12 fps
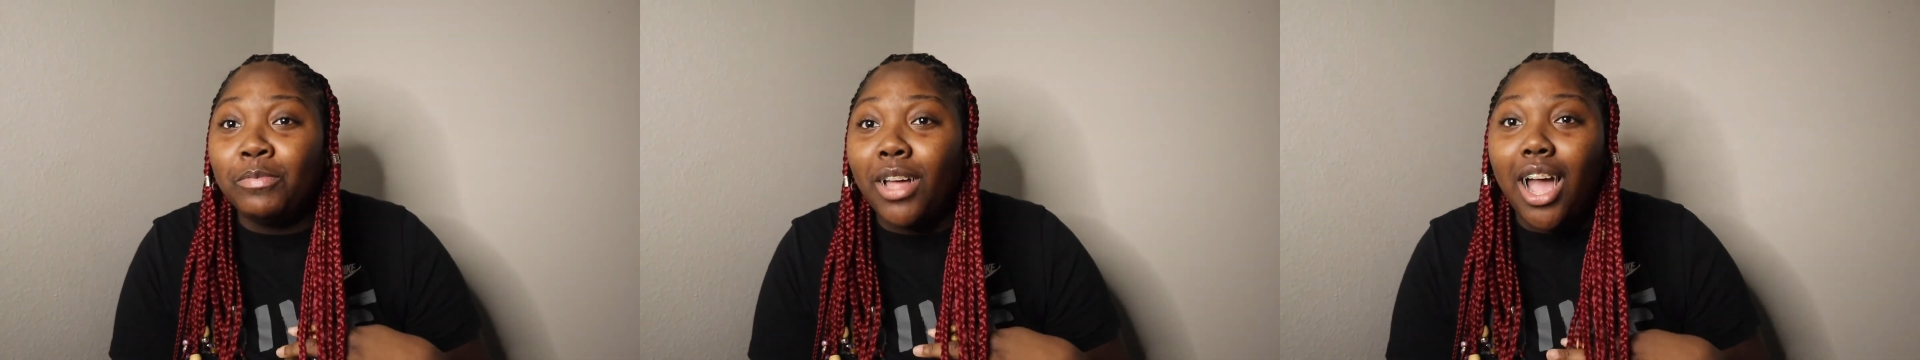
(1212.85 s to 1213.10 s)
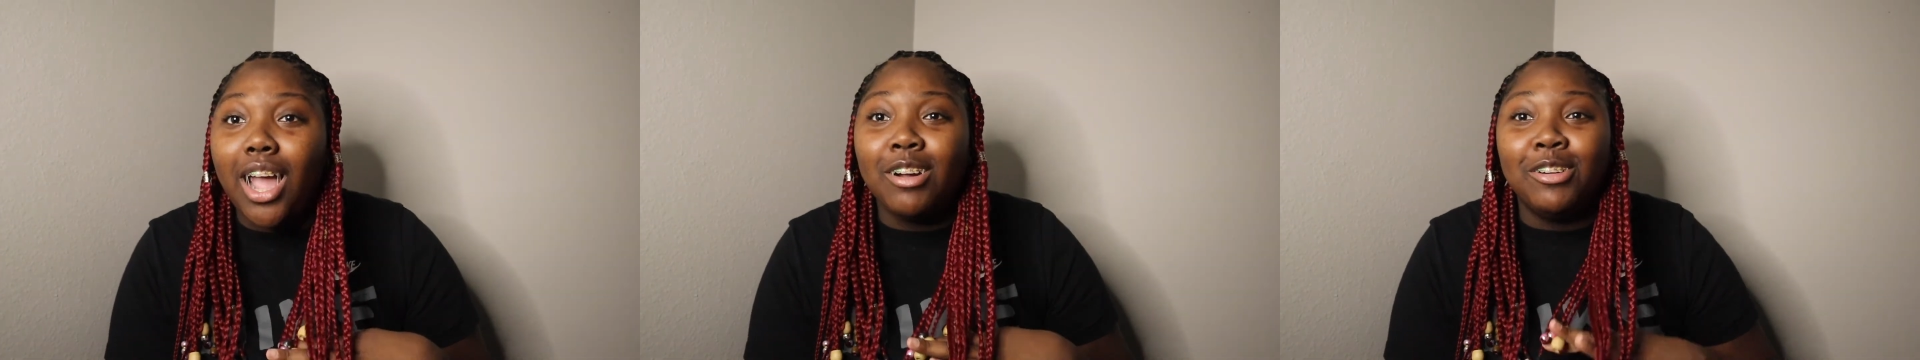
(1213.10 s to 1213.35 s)

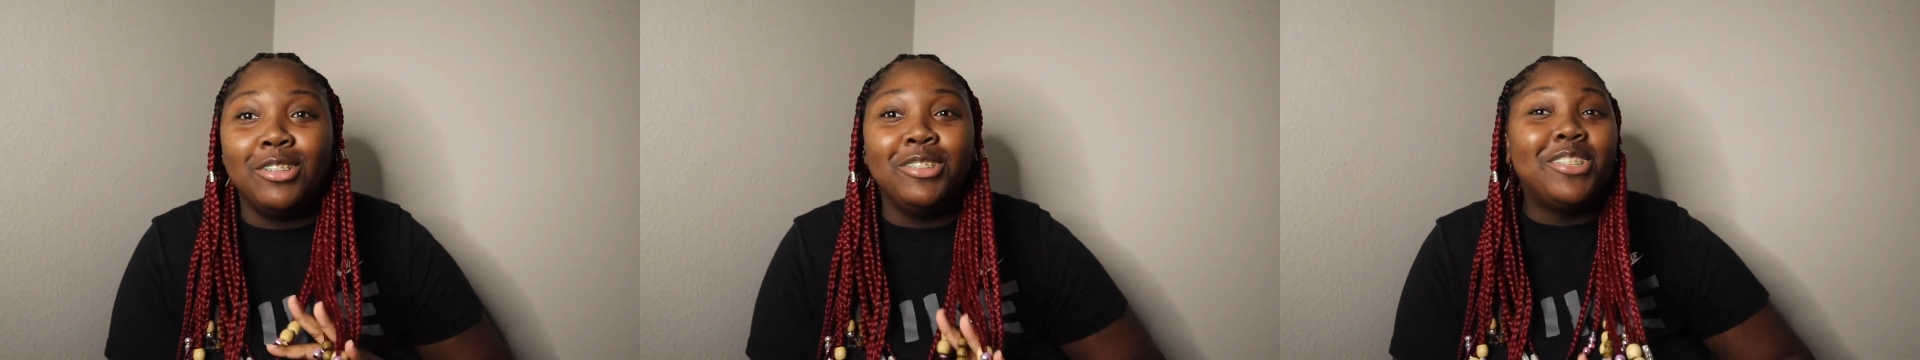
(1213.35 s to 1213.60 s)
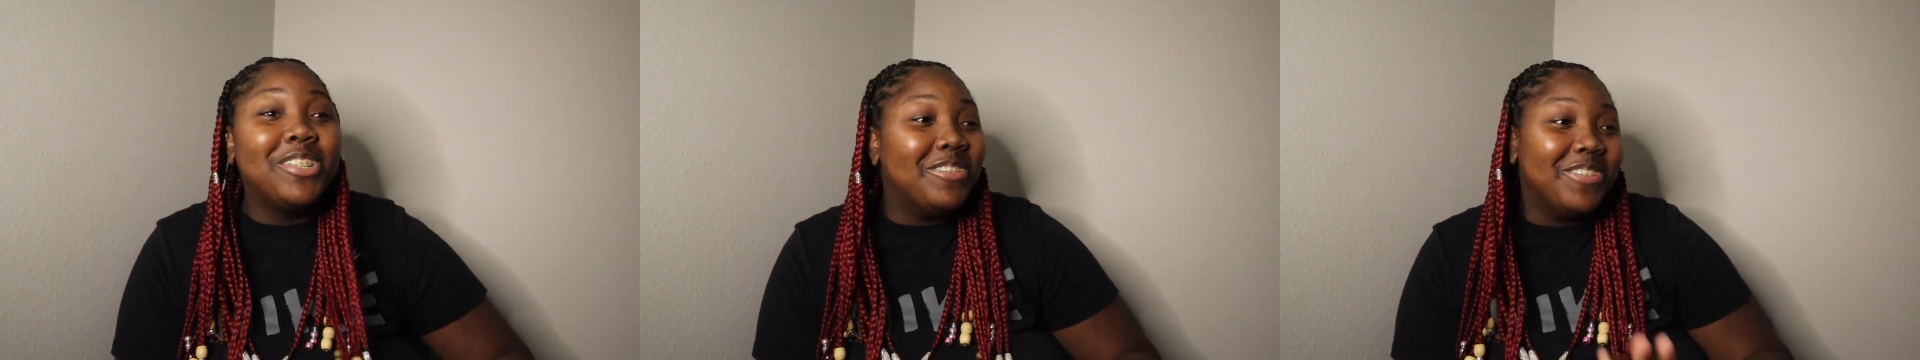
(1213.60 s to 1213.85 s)
I ain't gonna do
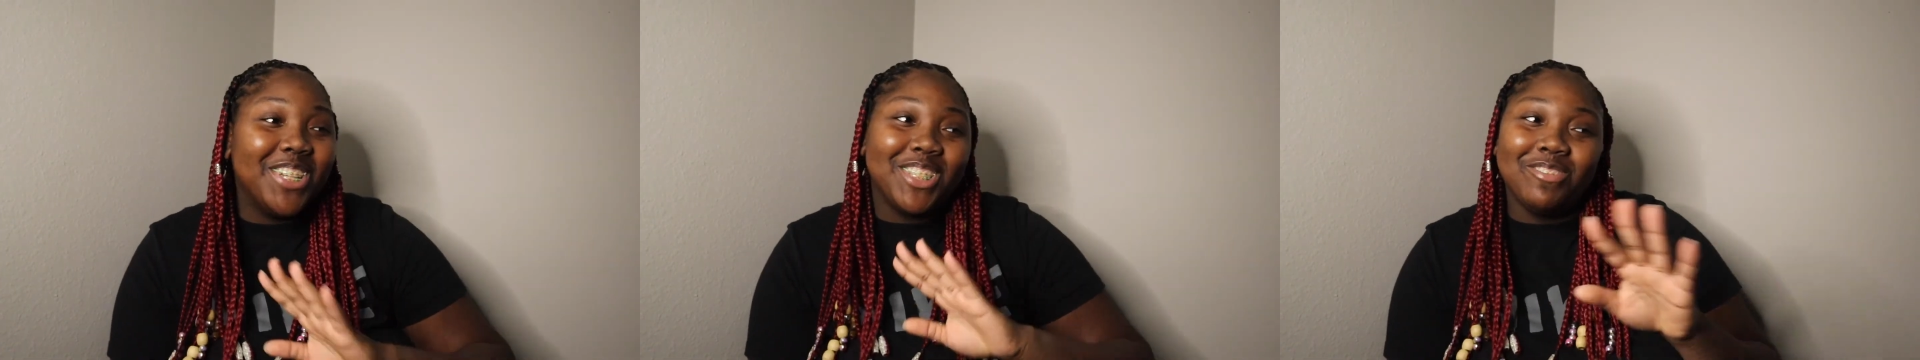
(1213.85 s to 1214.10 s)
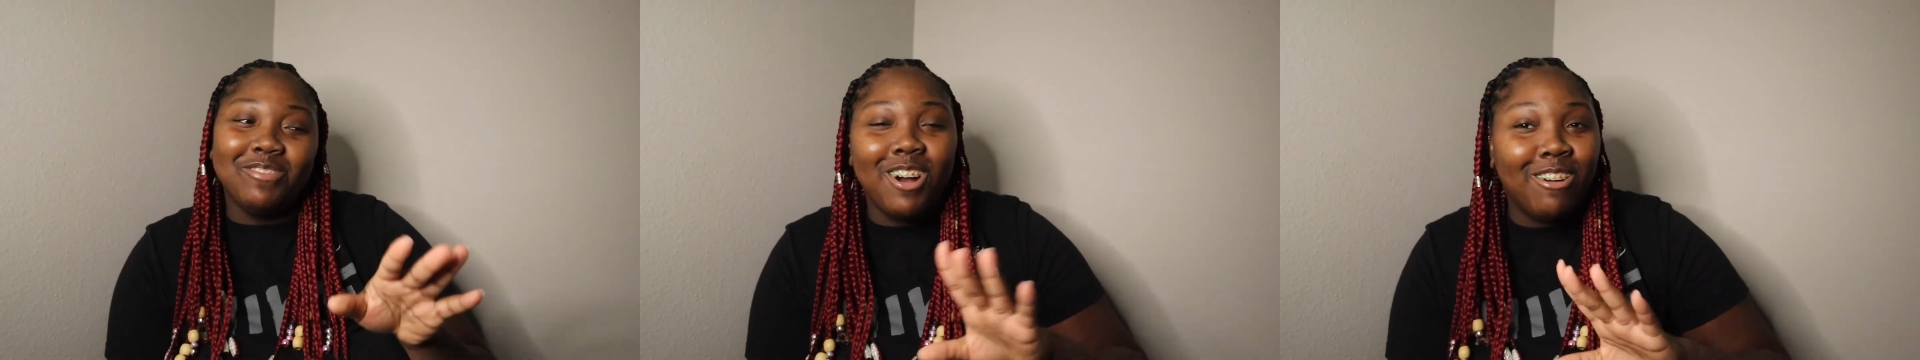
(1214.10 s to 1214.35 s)
too
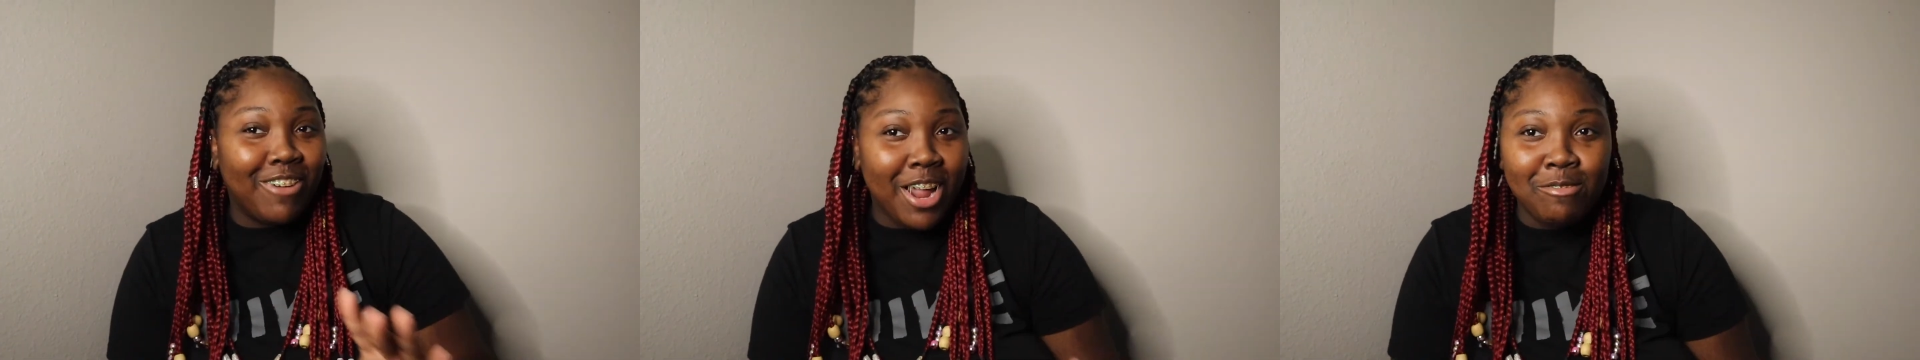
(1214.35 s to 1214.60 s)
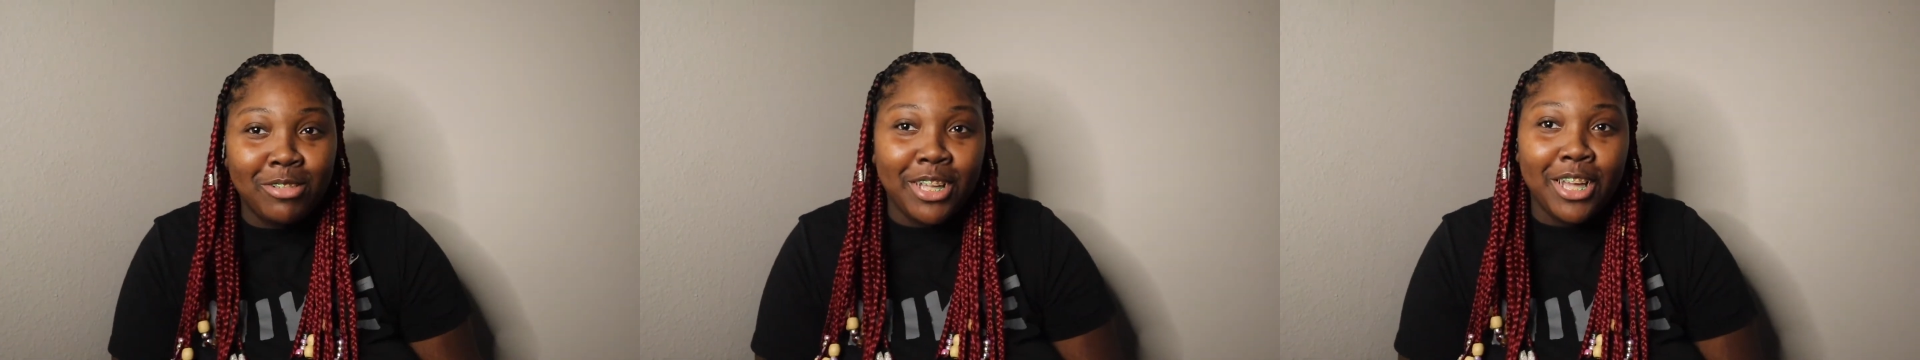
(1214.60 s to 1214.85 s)
much more
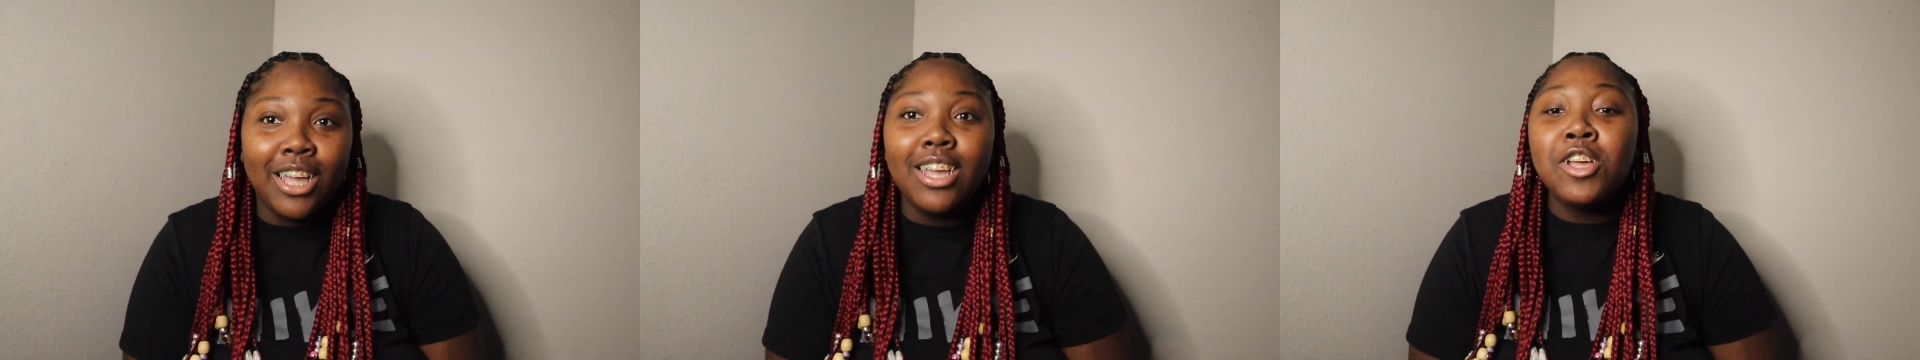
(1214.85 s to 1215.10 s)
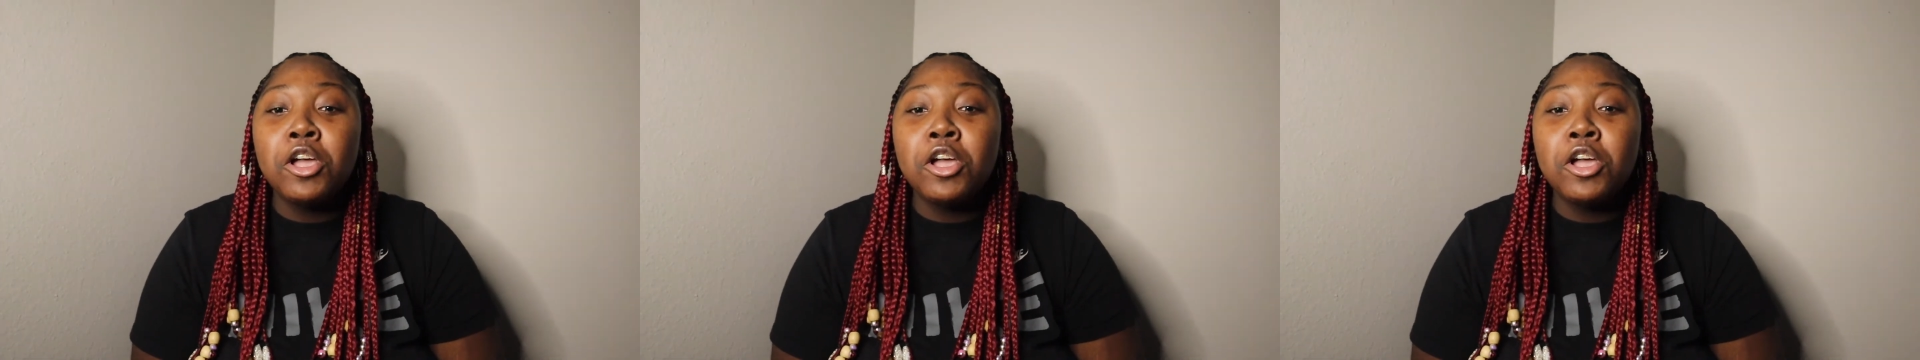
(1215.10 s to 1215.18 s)
rambling.